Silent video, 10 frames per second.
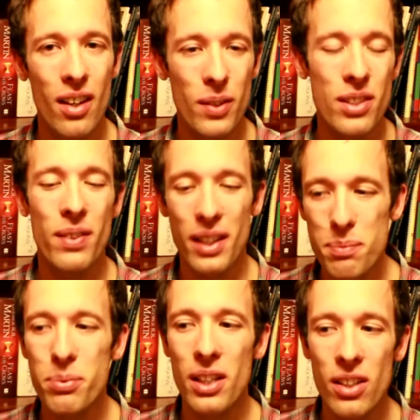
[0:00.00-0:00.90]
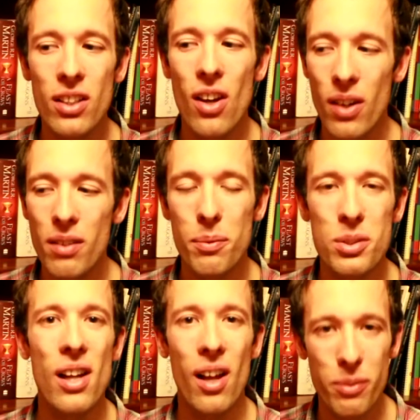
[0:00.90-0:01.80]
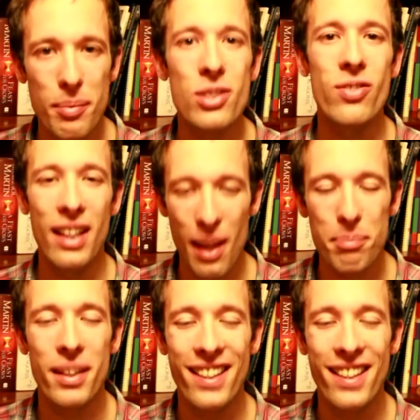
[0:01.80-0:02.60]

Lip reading: which I think is pretty good going from starting from a street lamp.